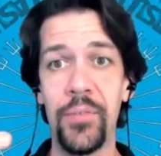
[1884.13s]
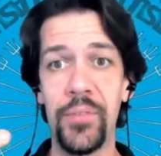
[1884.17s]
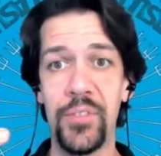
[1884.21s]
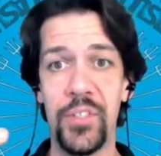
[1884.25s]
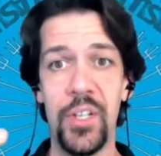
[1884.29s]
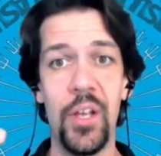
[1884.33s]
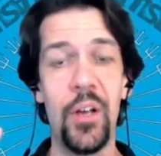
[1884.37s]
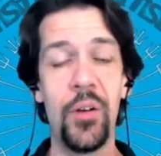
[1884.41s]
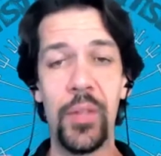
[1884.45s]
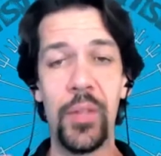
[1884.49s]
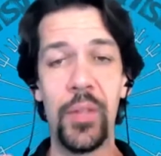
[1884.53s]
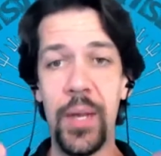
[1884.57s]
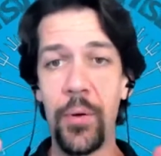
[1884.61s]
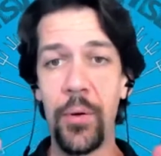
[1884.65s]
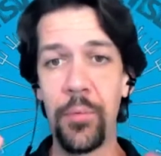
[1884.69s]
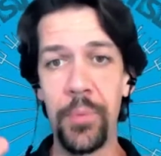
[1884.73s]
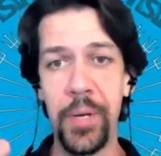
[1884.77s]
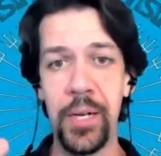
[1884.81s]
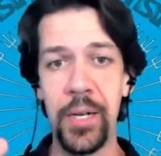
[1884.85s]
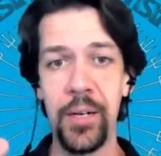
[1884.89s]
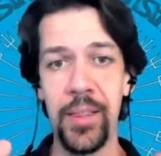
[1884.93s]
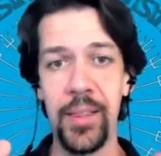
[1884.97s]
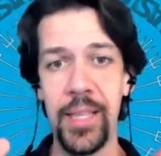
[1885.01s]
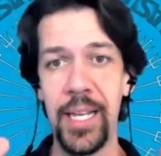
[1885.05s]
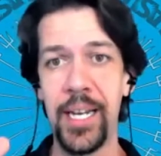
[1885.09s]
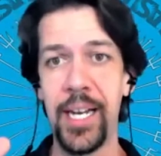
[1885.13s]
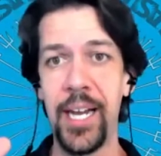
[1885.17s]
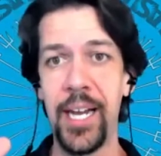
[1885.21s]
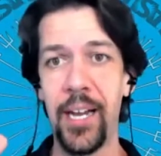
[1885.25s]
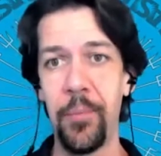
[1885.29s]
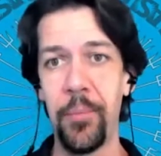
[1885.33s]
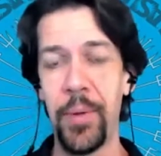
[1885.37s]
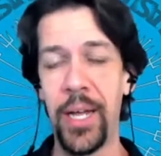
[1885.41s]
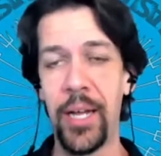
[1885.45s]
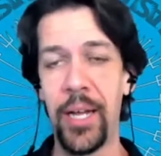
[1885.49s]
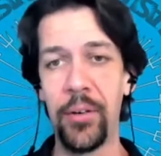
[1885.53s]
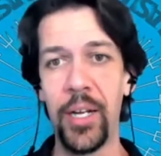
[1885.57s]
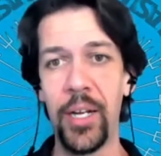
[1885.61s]
So they would be thinking
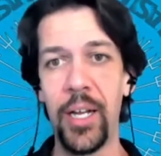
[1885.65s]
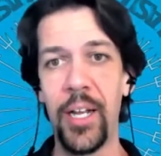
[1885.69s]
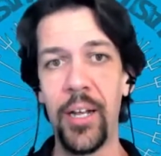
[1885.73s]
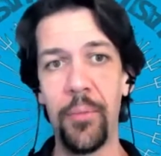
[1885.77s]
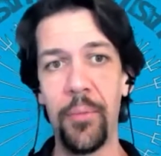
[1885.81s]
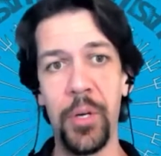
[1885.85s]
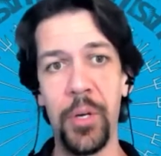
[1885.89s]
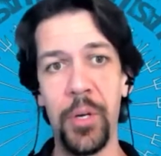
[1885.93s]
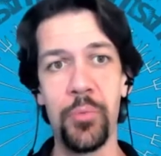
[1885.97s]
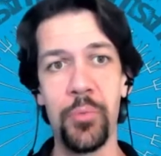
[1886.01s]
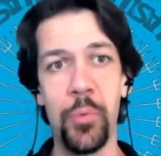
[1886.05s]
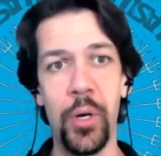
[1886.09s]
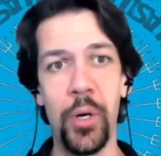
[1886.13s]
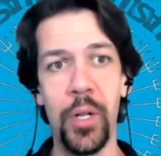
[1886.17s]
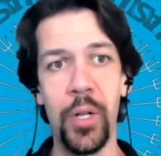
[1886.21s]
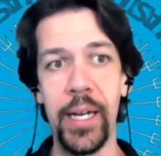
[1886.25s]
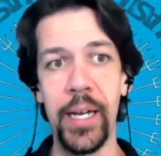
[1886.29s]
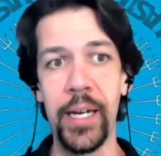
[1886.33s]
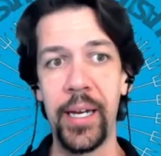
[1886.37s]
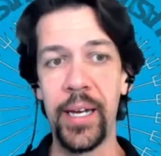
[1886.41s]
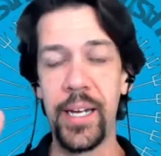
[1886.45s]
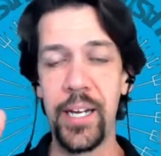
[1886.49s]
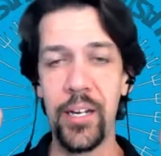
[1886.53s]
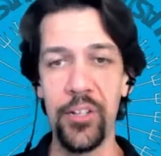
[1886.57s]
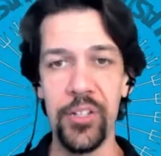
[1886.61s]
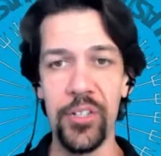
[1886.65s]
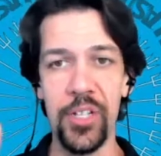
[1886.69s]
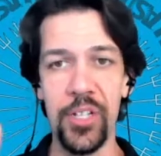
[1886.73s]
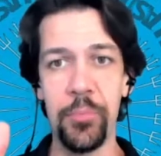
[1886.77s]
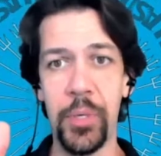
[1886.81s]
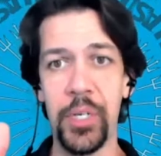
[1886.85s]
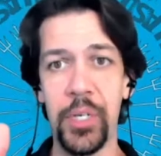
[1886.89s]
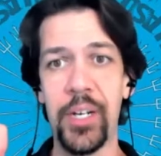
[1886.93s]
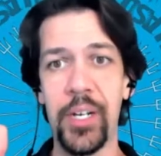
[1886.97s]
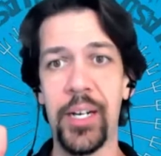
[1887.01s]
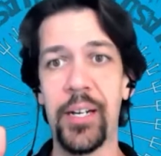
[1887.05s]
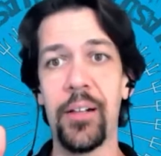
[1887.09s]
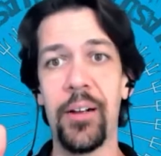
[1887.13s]
about much more like, here's a
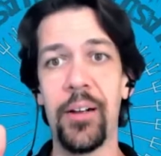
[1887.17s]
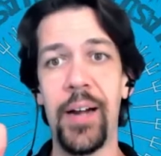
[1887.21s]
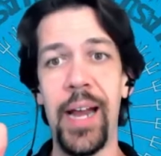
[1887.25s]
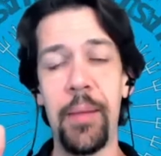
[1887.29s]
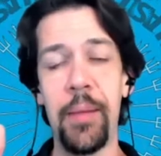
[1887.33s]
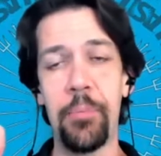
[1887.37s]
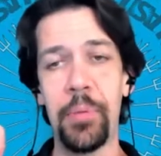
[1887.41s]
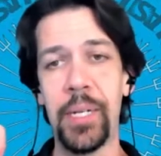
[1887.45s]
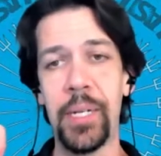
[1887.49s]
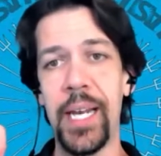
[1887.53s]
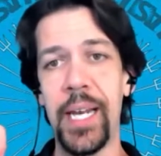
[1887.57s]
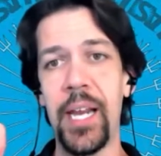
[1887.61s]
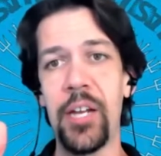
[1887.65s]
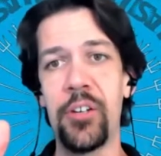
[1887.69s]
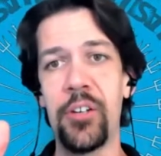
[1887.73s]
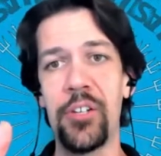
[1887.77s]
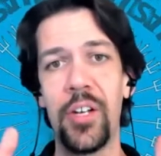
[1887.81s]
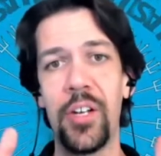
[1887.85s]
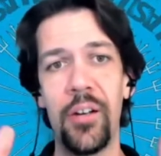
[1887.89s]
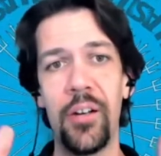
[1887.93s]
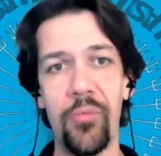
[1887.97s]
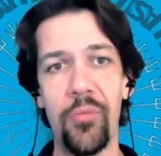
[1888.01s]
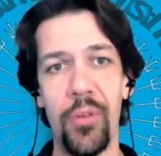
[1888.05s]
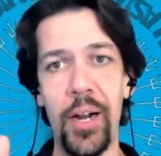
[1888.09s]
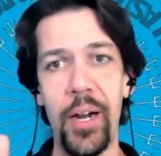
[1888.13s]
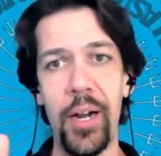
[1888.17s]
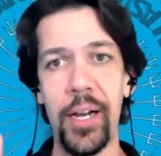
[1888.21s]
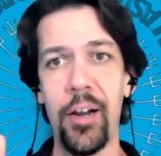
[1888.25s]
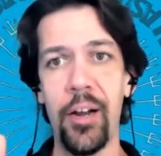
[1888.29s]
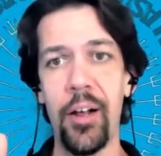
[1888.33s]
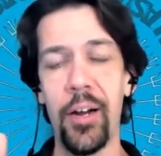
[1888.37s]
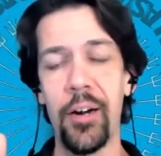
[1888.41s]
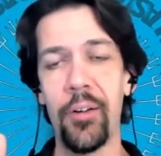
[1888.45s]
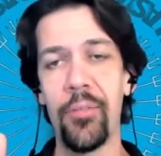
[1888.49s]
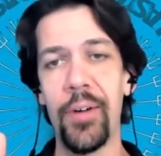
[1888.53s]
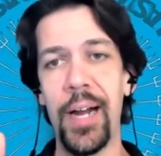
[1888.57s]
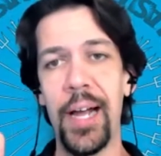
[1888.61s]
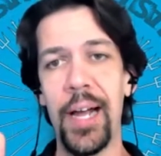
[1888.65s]
particular application running on
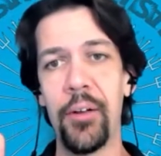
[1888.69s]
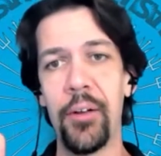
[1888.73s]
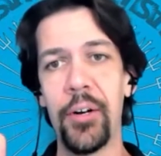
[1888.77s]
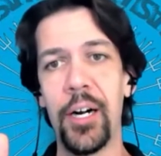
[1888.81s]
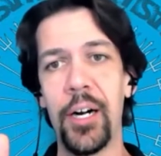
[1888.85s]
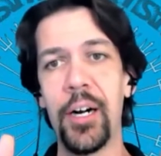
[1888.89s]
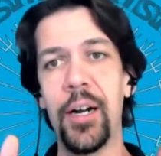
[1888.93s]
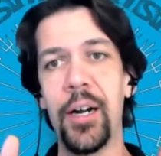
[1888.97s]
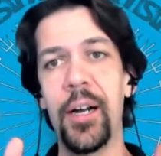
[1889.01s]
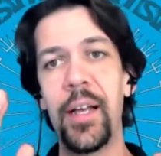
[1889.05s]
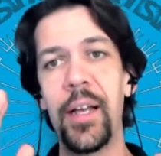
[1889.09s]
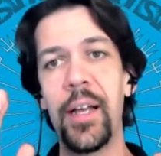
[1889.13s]
a router.